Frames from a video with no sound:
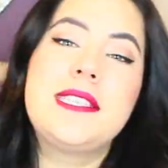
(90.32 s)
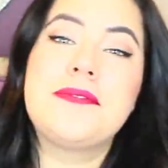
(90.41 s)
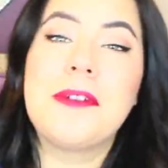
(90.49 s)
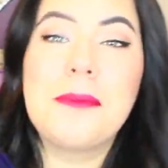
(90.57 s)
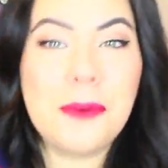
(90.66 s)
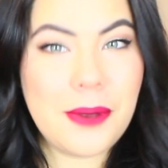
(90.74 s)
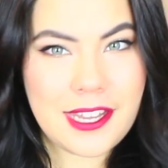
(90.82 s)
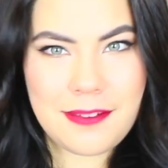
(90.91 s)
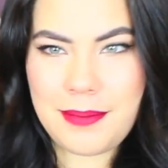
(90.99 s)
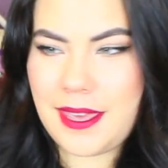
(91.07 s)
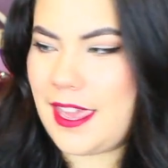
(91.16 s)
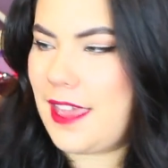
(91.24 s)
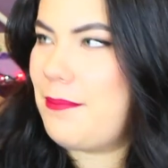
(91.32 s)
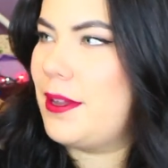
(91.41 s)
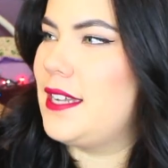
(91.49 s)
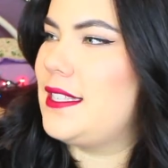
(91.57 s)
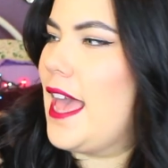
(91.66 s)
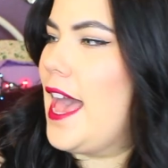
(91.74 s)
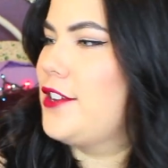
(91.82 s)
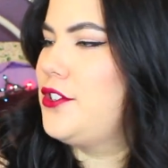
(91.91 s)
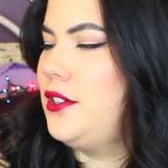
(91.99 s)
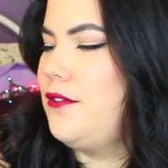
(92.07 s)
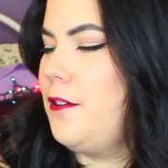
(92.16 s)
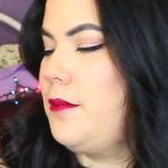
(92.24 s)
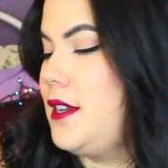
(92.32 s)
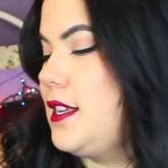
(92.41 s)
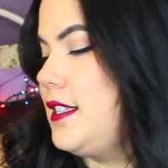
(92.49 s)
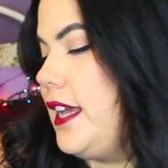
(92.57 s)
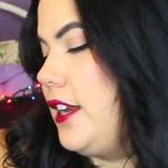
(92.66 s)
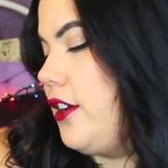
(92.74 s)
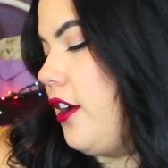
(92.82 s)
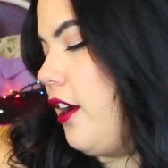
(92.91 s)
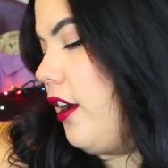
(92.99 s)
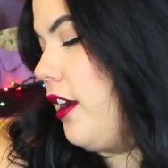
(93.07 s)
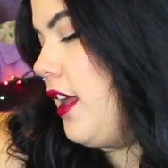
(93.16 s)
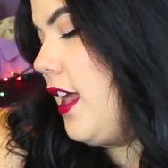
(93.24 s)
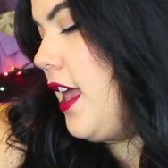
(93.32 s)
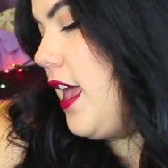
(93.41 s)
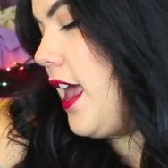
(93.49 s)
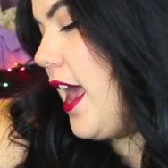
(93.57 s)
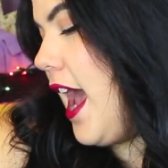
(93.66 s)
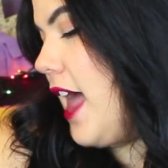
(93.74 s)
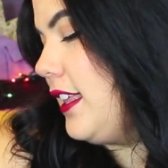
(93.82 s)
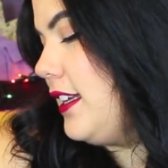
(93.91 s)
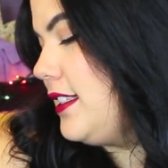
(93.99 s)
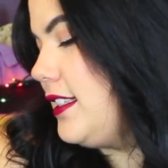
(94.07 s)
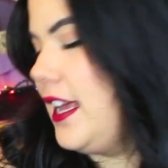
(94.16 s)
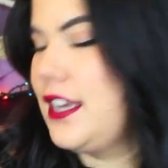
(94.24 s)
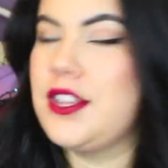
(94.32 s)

is from Gwynnie Bee, but it's actually from the designer Alice and